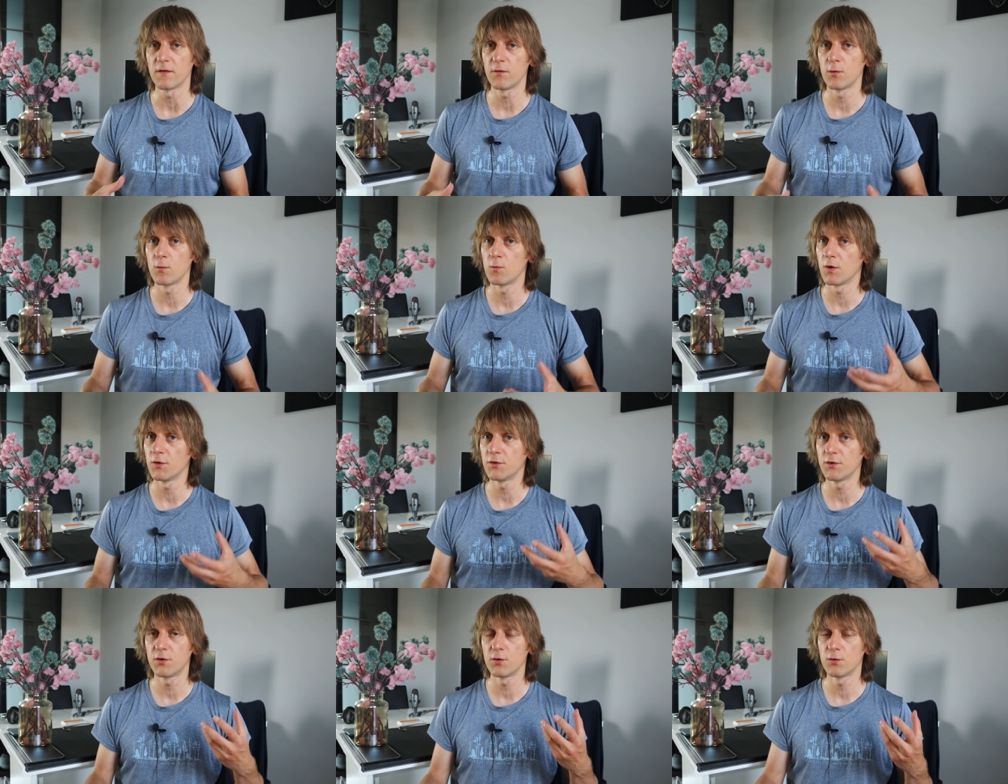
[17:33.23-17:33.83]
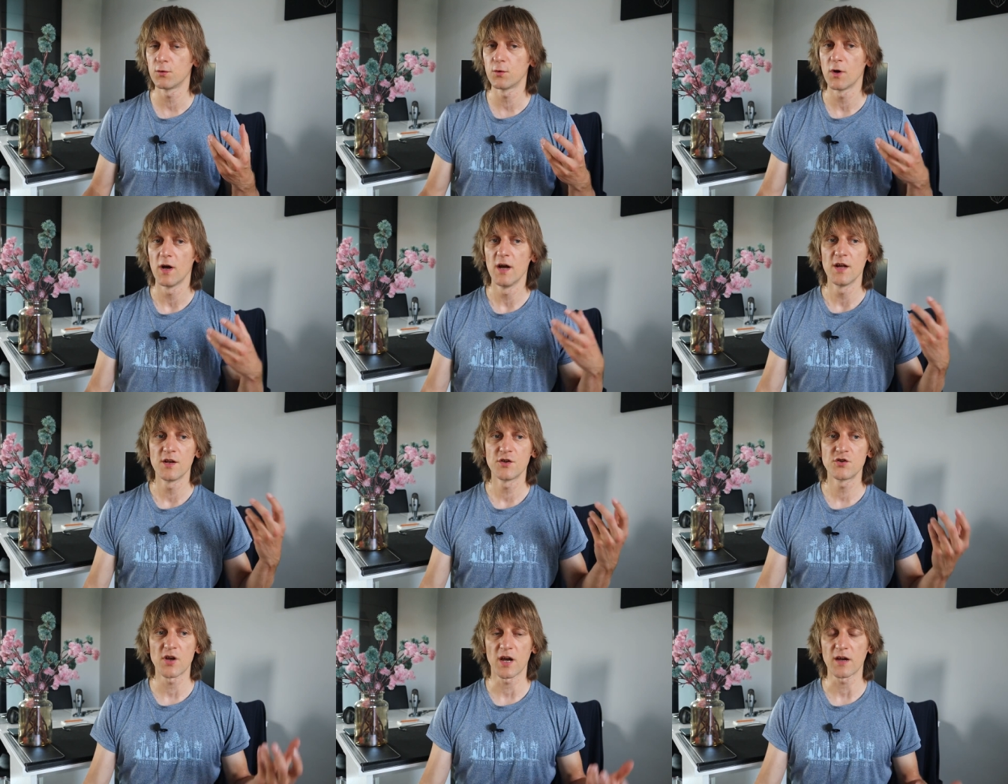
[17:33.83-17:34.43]
If you want to
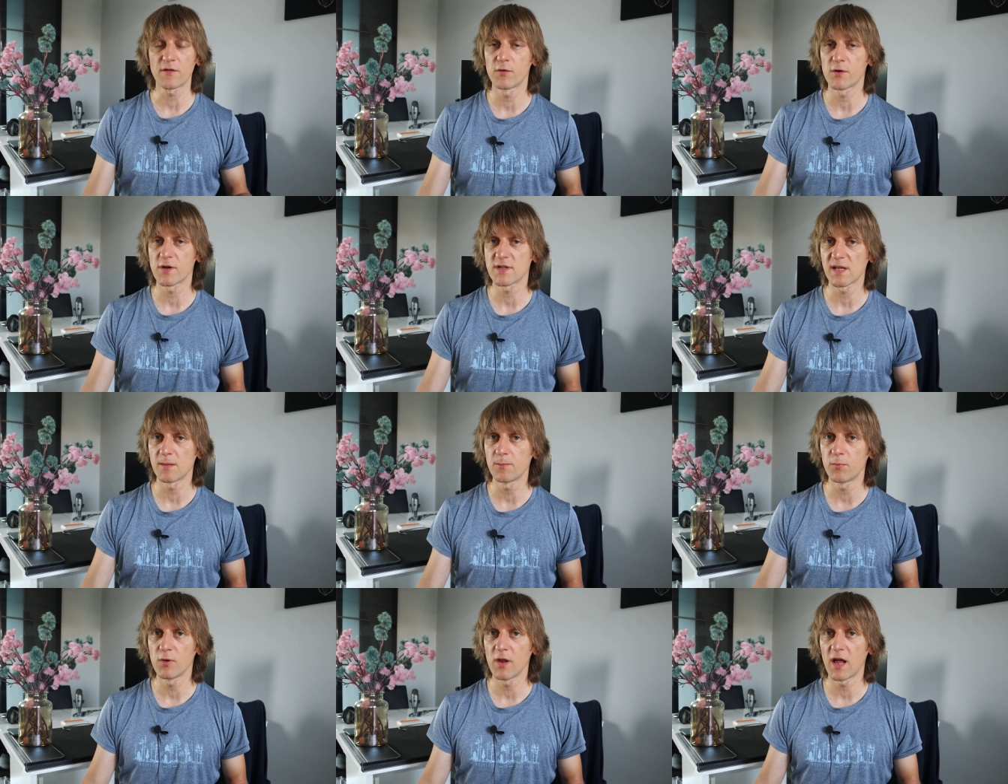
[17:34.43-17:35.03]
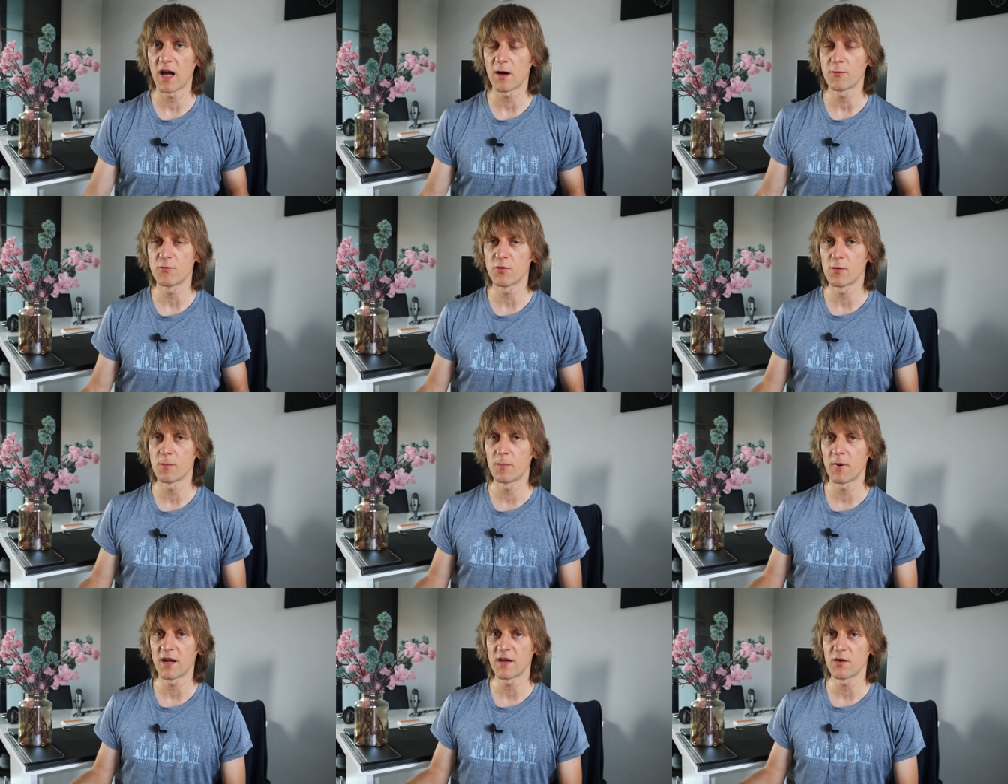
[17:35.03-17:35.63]
check, for example, how
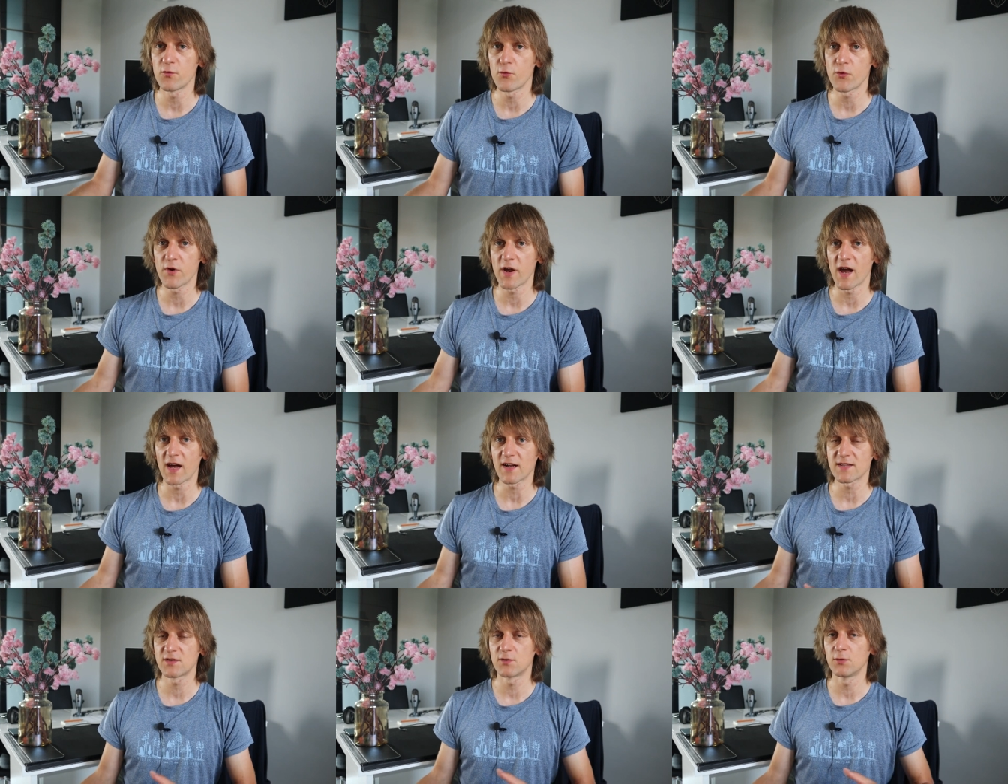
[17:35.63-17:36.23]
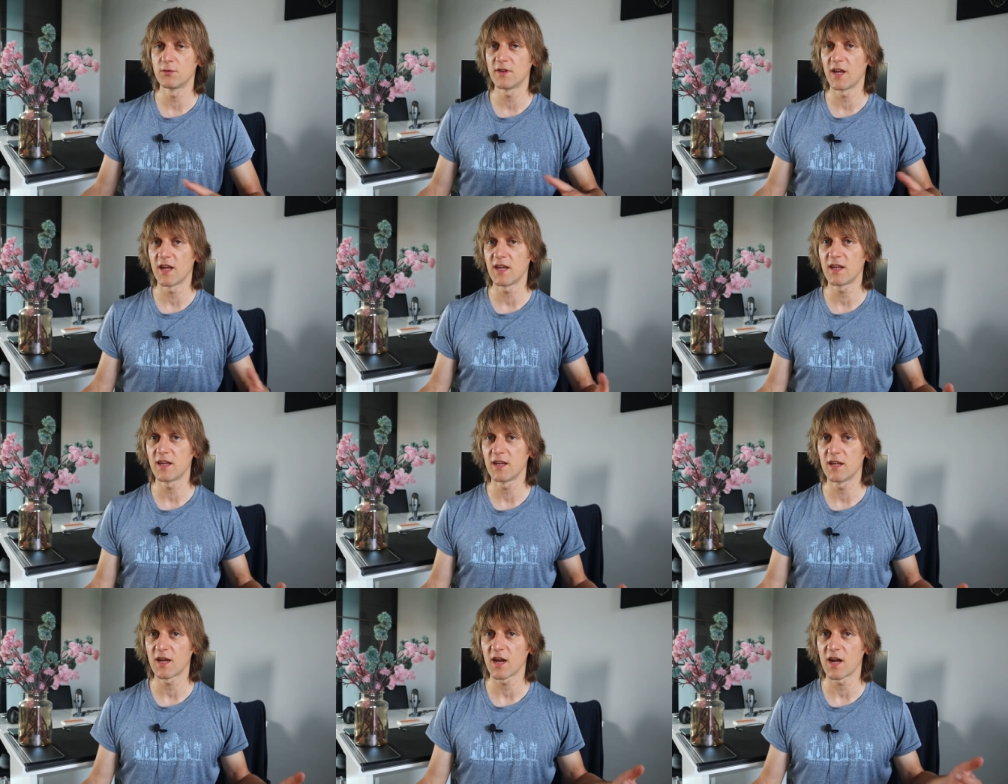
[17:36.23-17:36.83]
your body reacts to
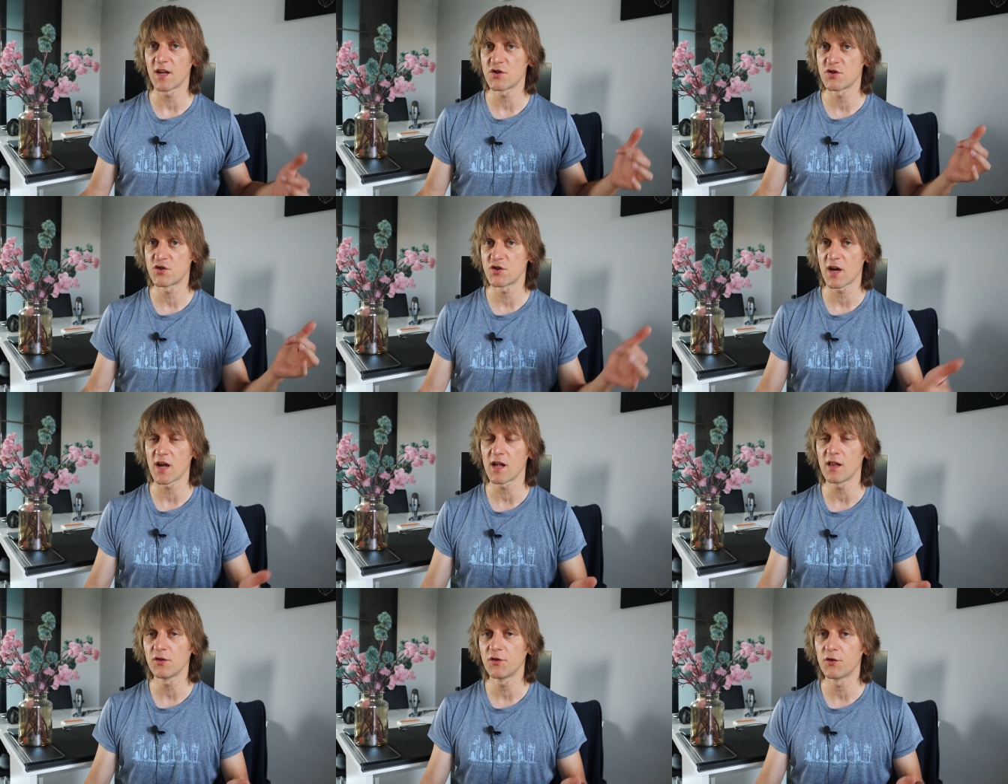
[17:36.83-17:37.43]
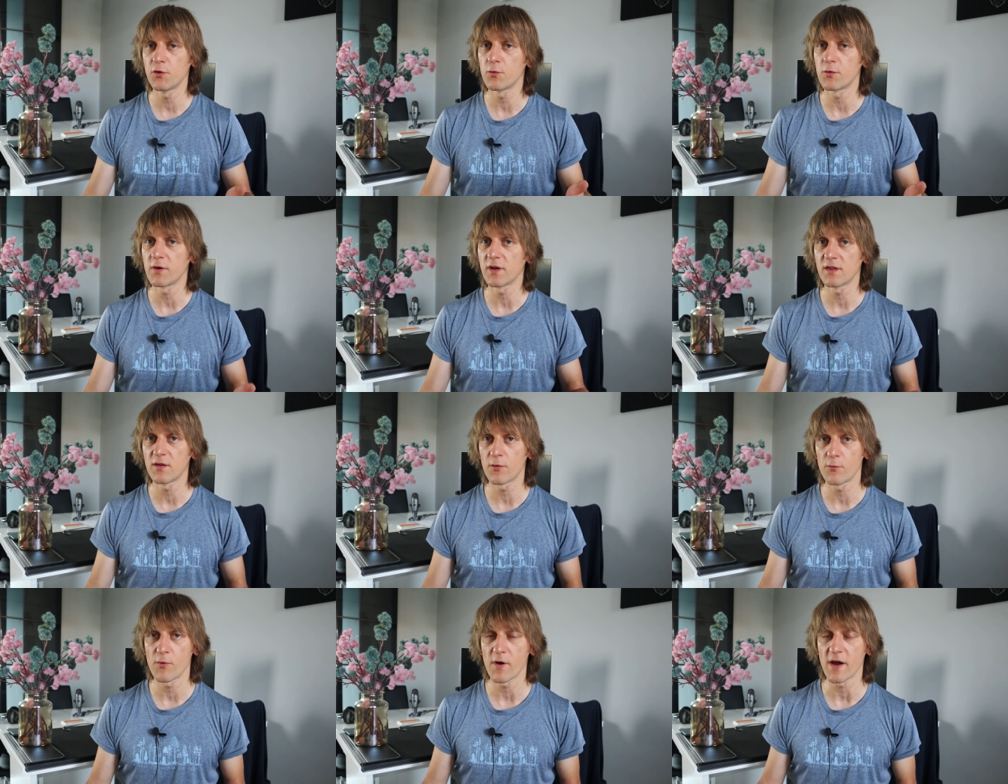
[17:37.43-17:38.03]
taking a gel
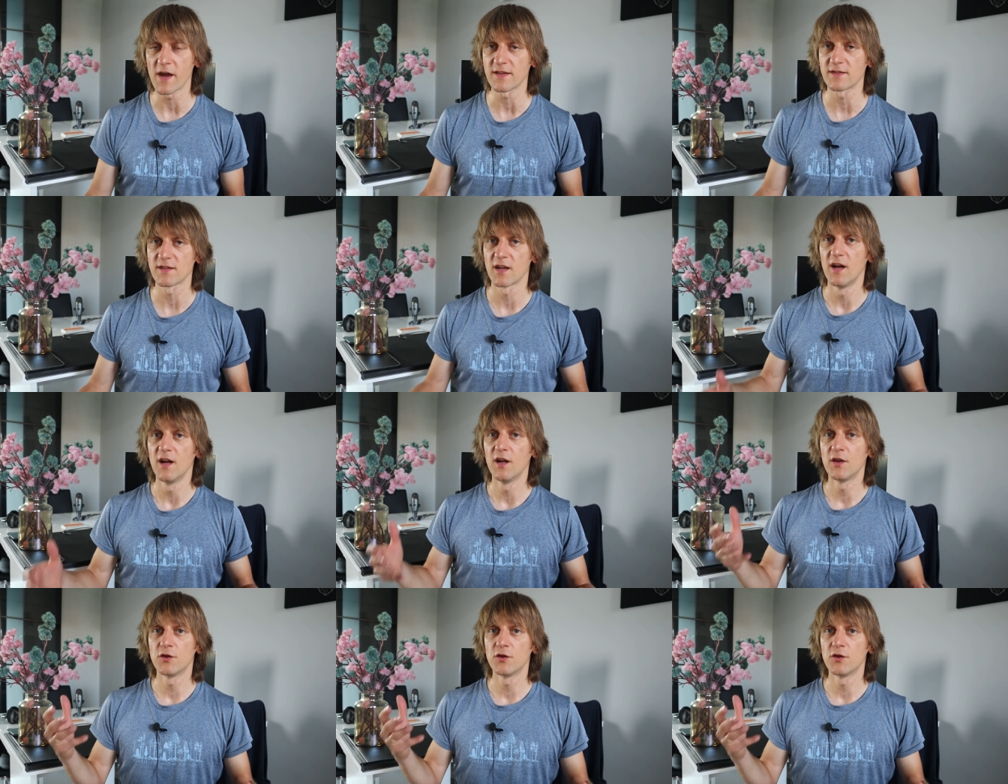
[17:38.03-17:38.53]
during the race,